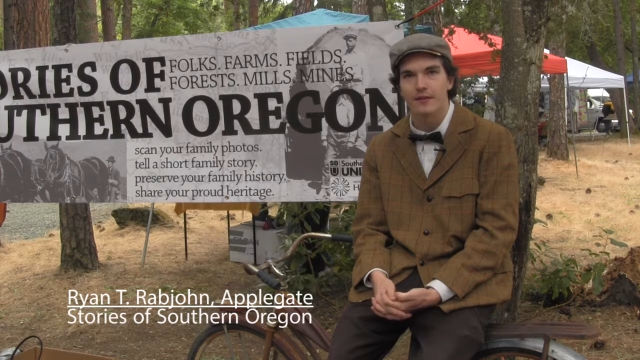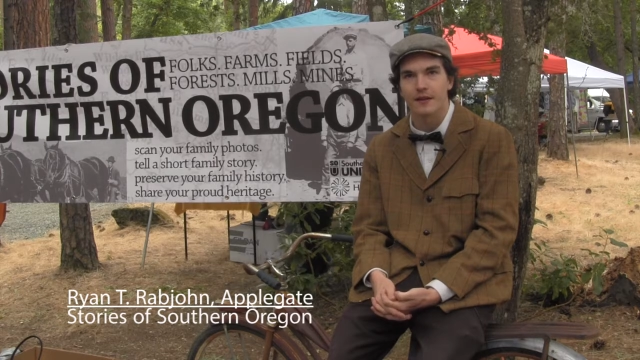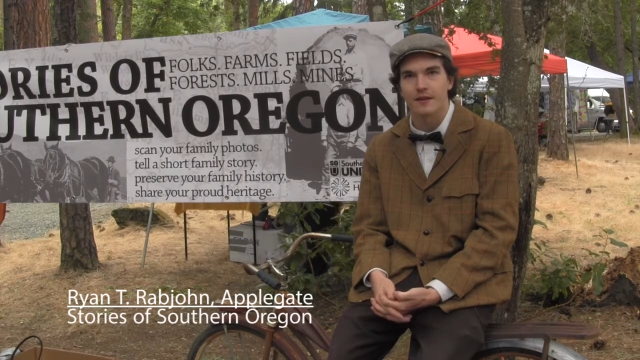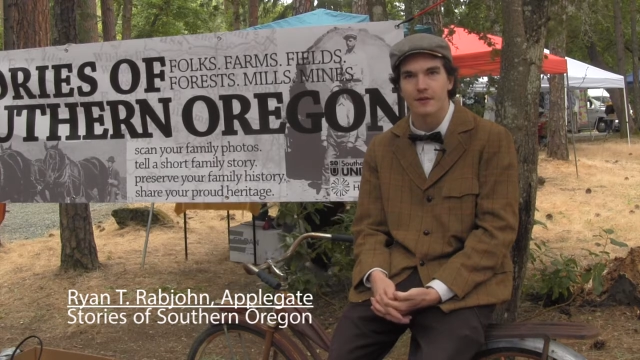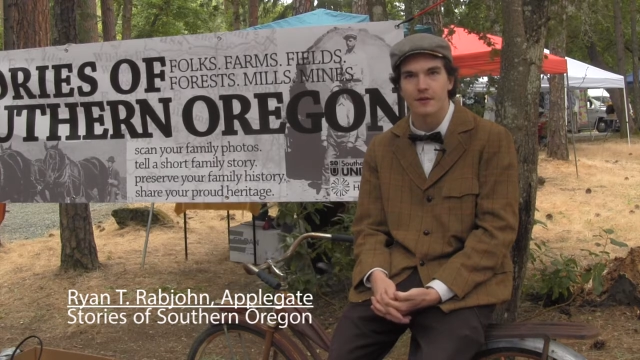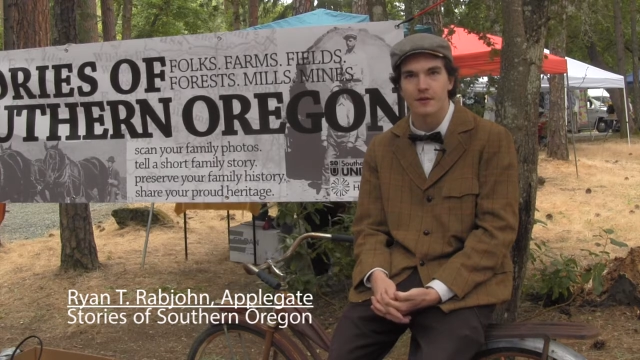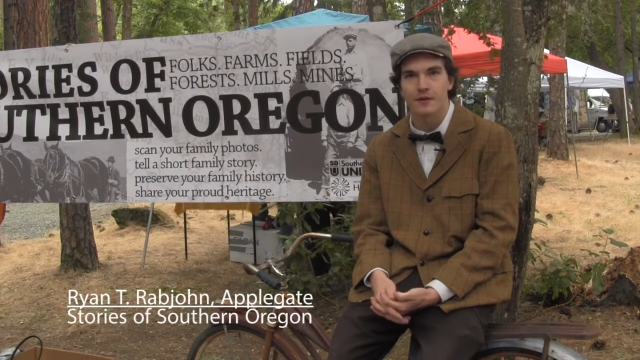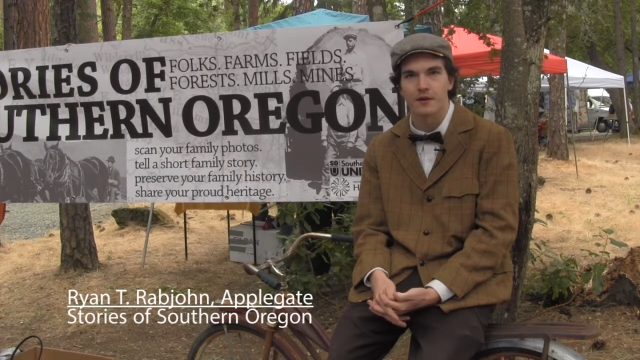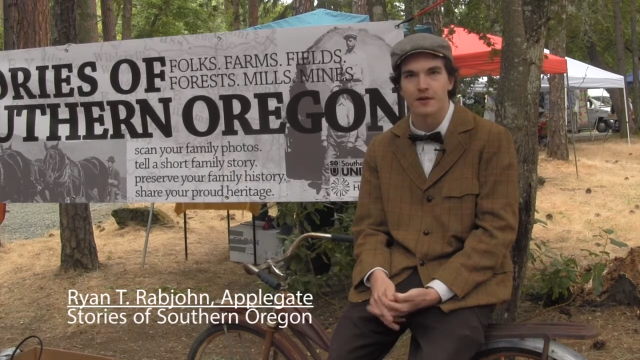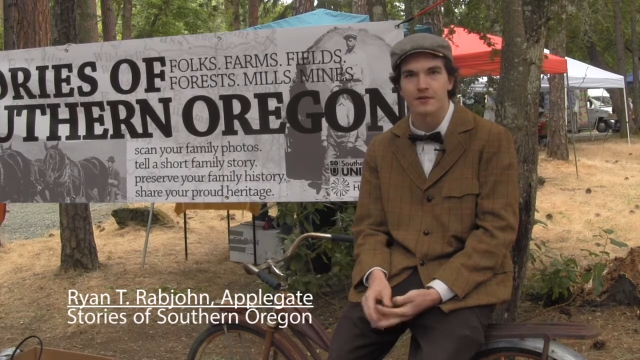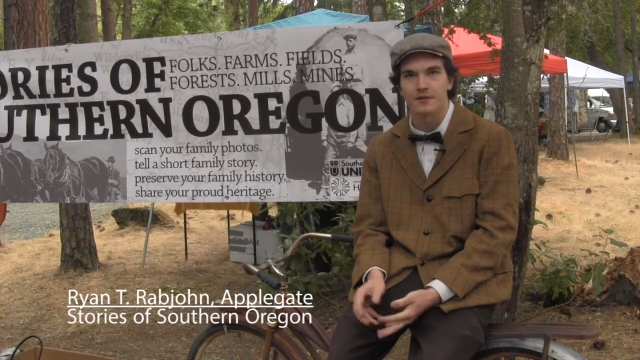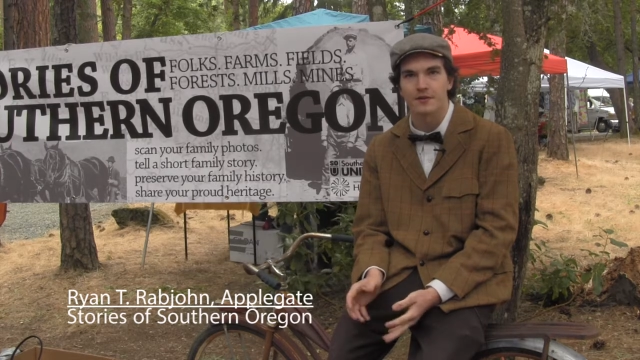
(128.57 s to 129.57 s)
are
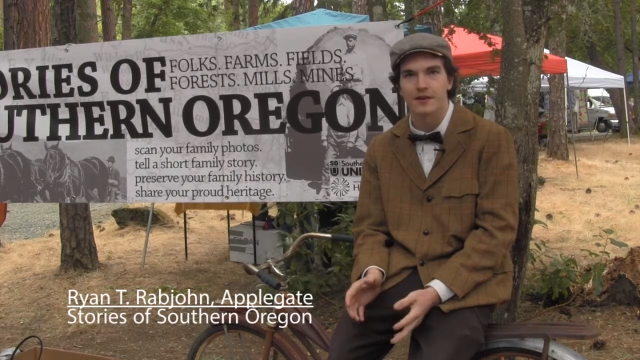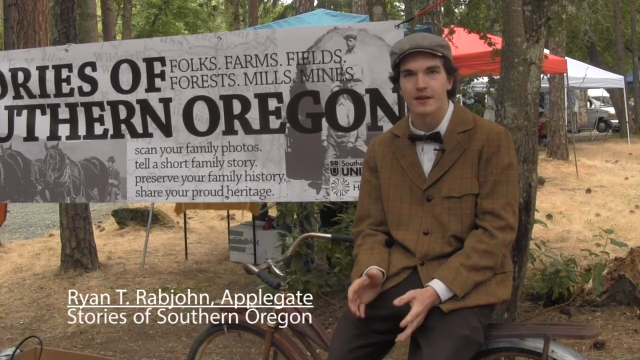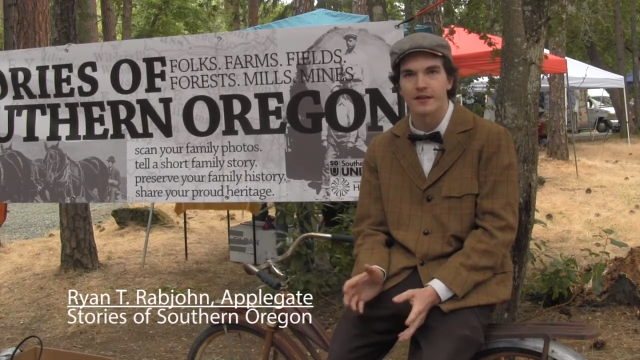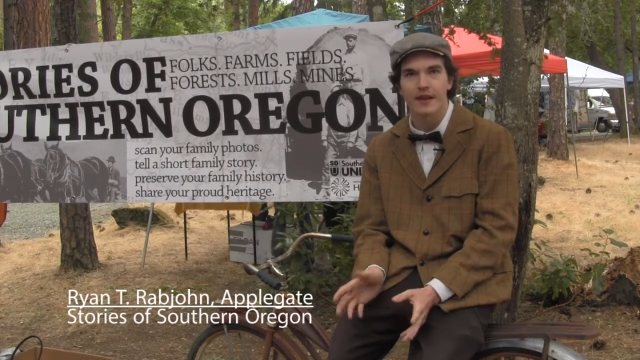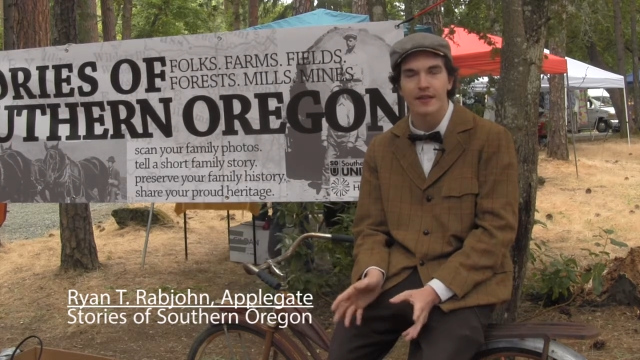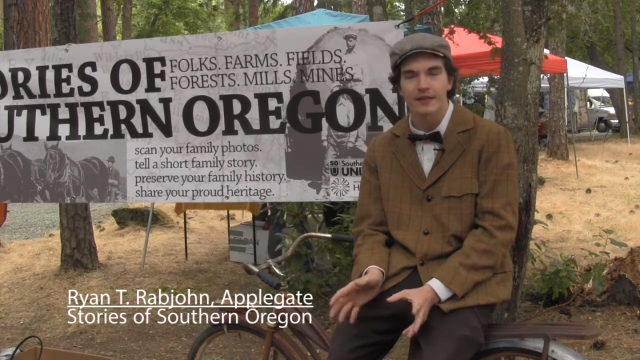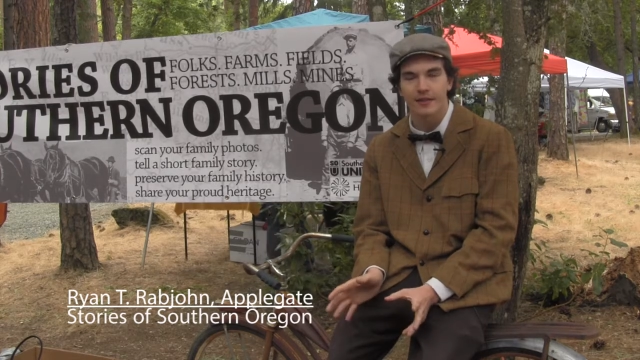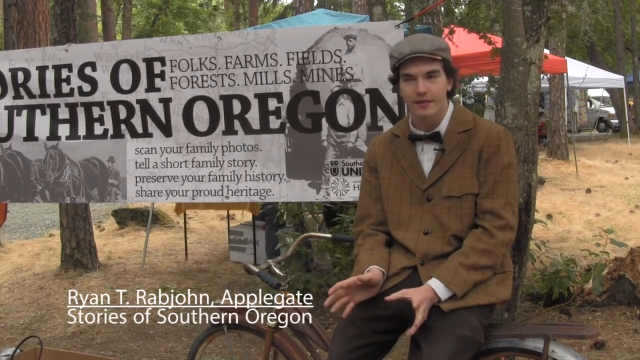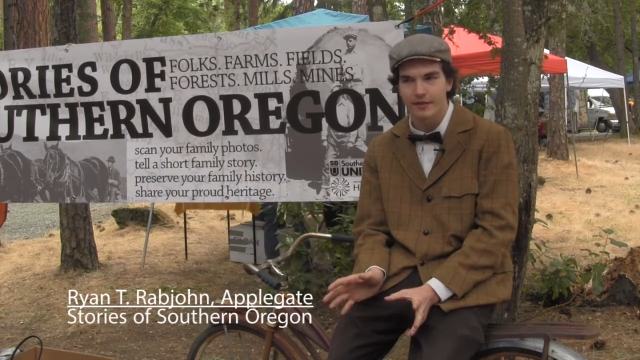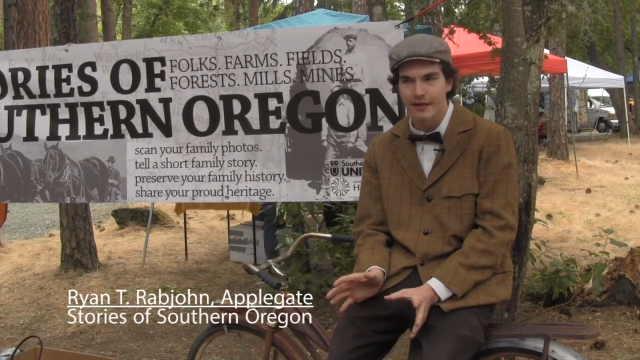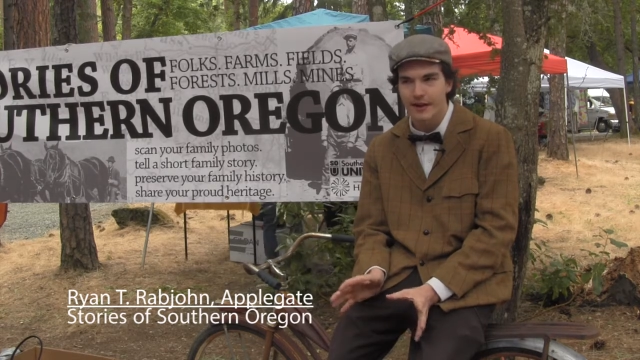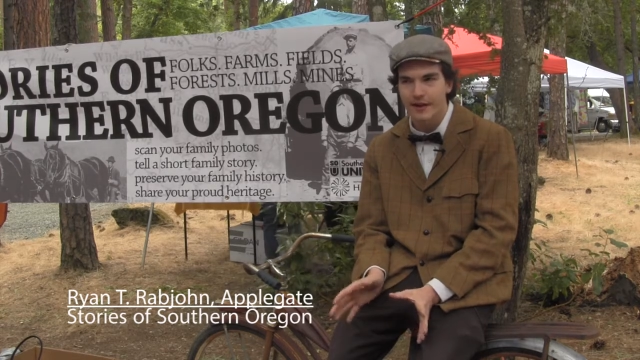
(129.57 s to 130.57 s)
going into the
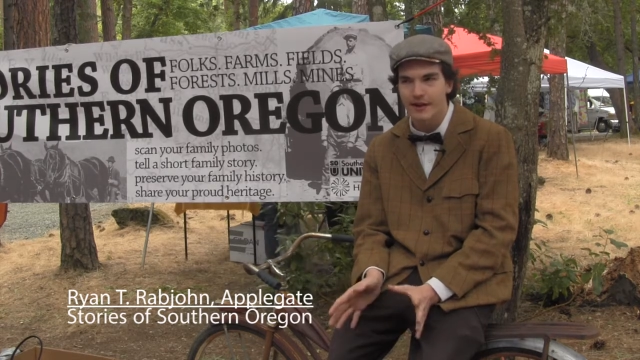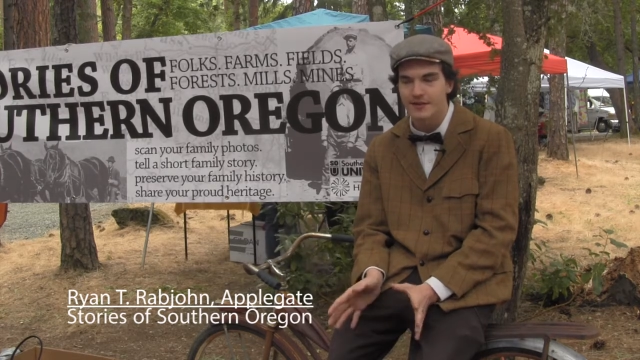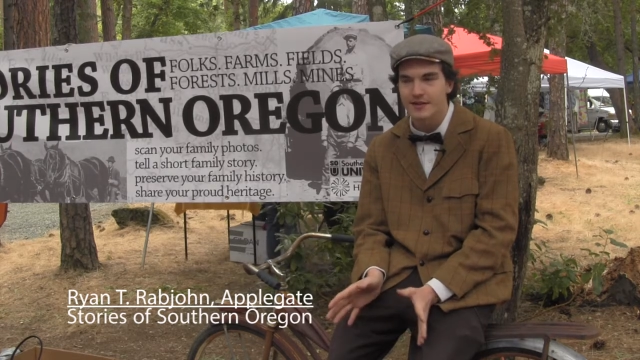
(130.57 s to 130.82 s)
late